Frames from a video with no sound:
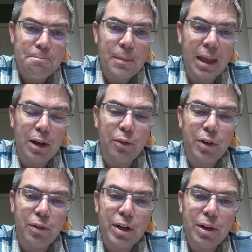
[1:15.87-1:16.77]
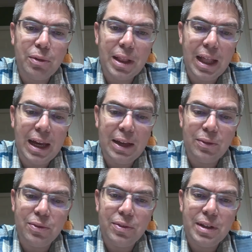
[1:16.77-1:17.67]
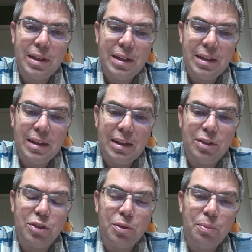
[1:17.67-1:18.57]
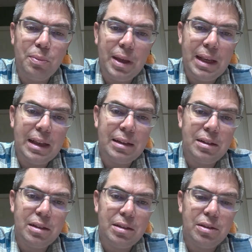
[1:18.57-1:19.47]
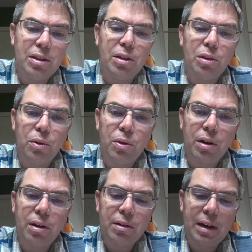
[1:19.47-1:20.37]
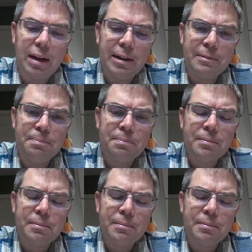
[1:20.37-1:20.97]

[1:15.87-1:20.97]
and our very own life is submitted to the Lord our God.